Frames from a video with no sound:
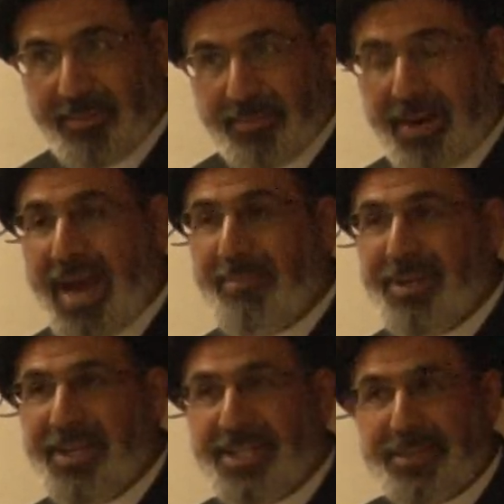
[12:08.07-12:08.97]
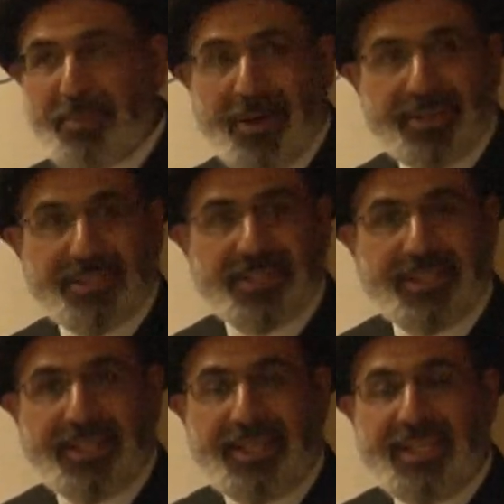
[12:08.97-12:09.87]
Primary response,
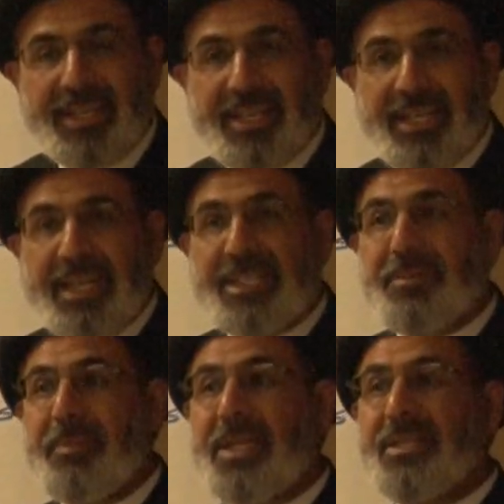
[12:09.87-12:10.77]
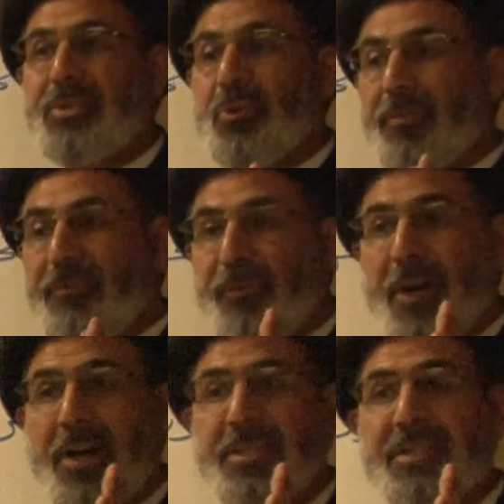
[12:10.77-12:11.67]
it means your
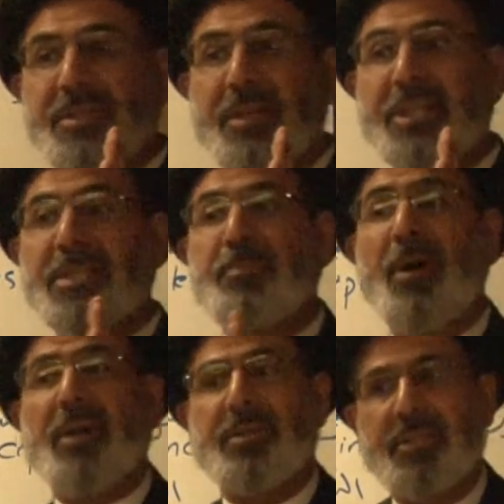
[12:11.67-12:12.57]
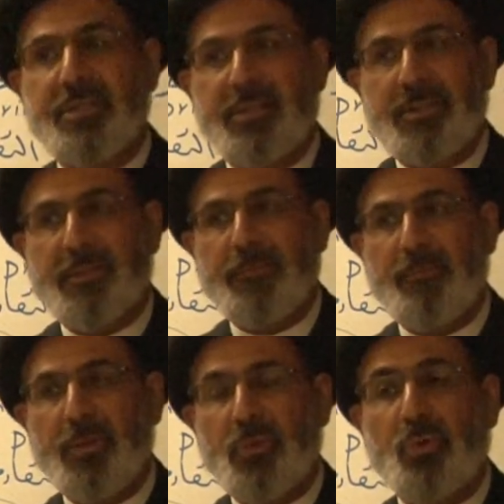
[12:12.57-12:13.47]
first response
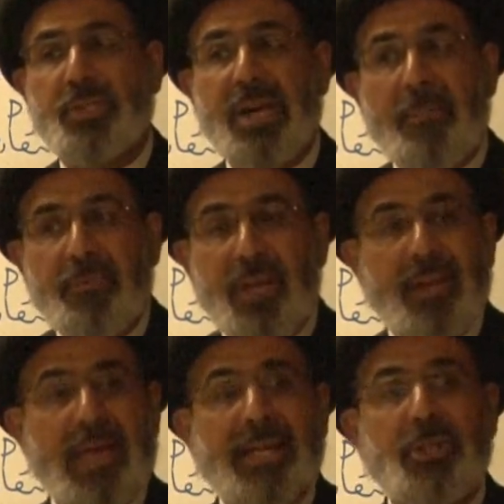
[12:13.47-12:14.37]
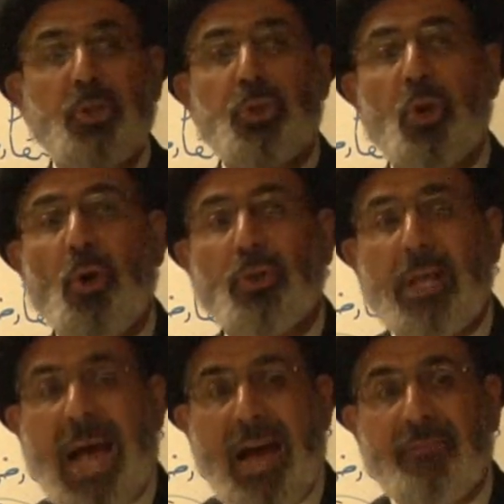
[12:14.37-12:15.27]
to something that you don't
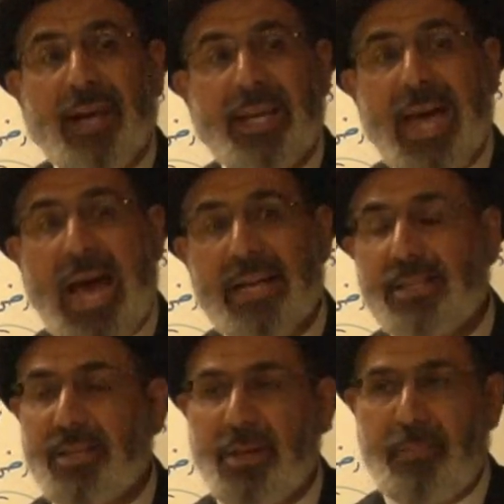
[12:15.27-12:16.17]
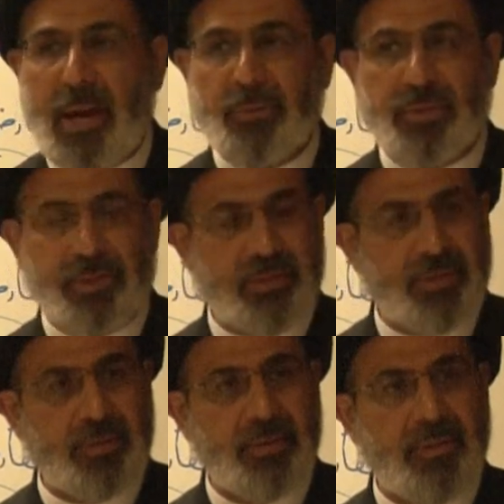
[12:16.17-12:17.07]
have an answer about it.
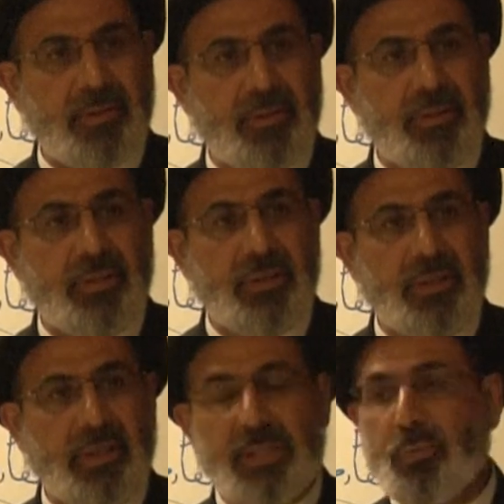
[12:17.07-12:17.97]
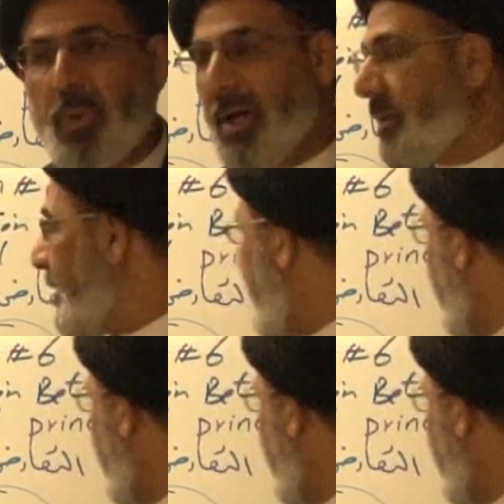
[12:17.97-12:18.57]
Is what?